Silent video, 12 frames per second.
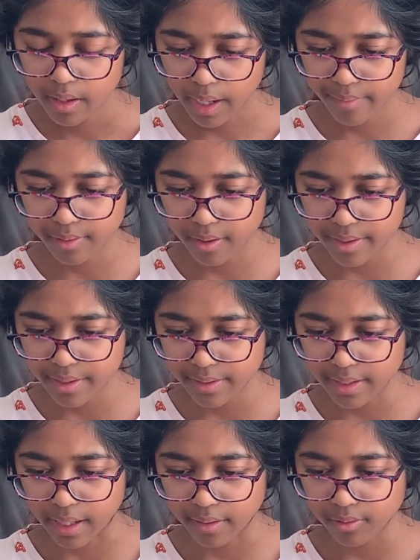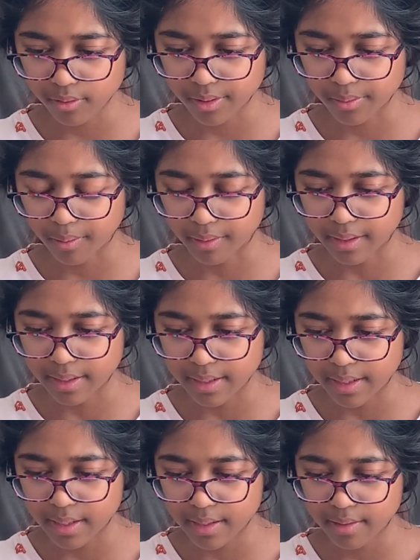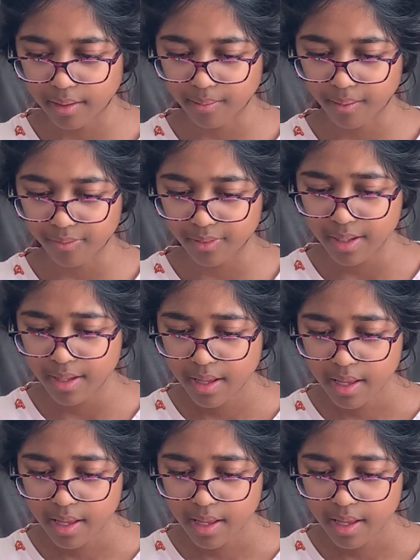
I'm sorry to say I sold the one that did it, he said softly.